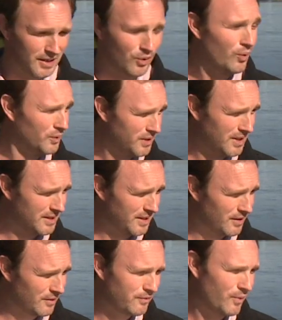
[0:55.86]
and holding it
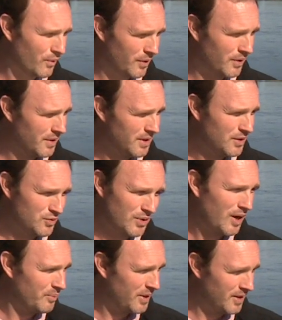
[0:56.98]
there for
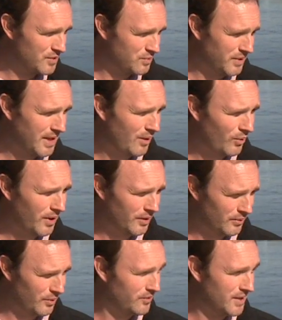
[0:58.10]
drought periods when that
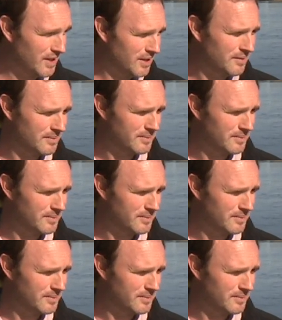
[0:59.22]
water was needed.